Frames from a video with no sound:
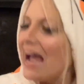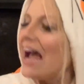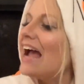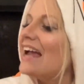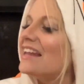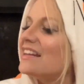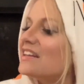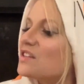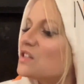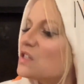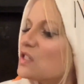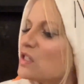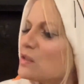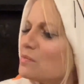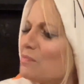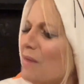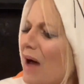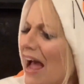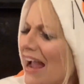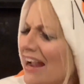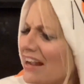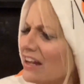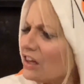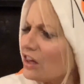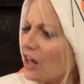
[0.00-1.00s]
And the
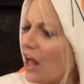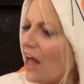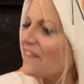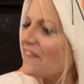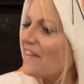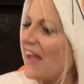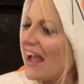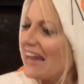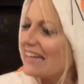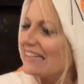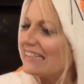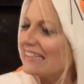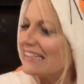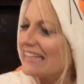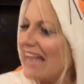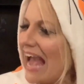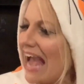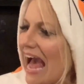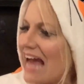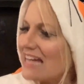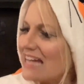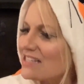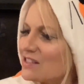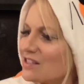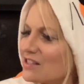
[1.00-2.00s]
smile on that
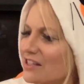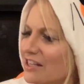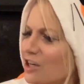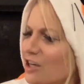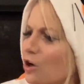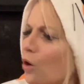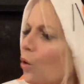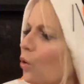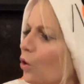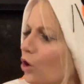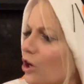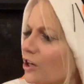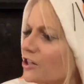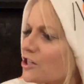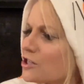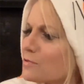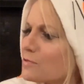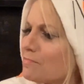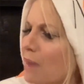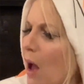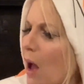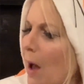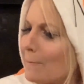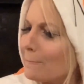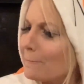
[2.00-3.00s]
ghastly orange
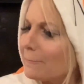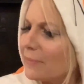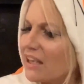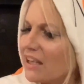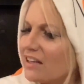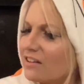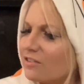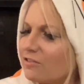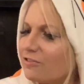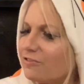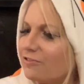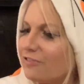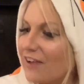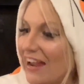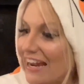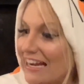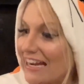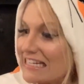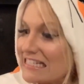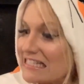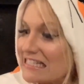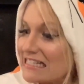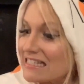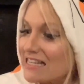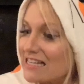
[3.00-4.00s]
pumpkin
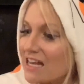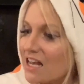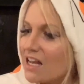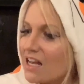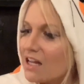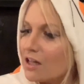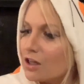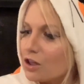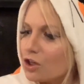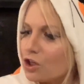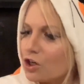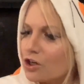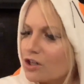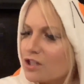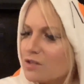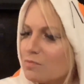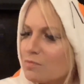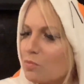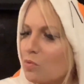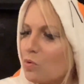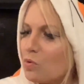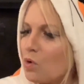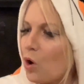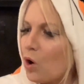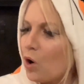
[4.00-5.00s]
face looked
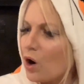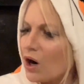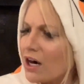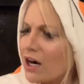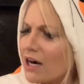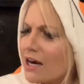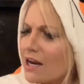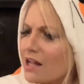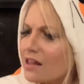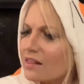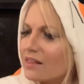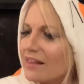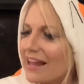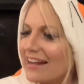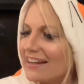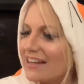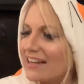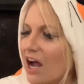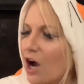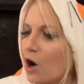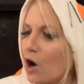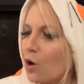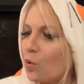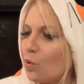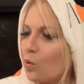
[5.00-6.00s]
more like
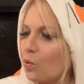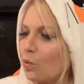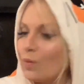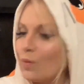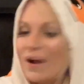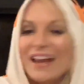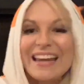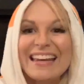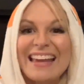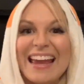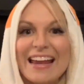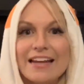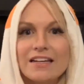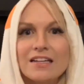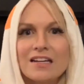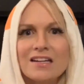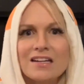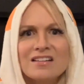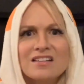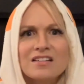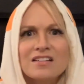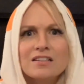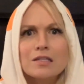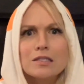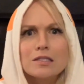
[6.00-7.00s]
a wicked
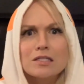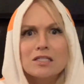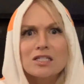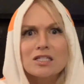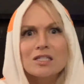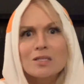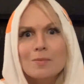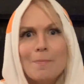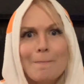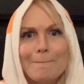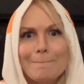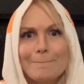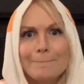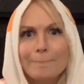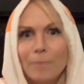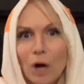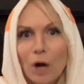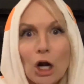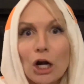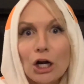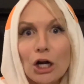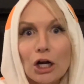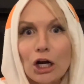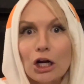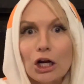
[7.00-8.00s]

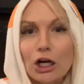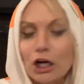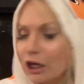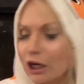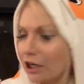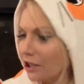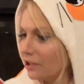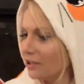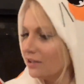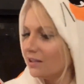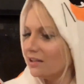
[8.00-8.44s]
smirk.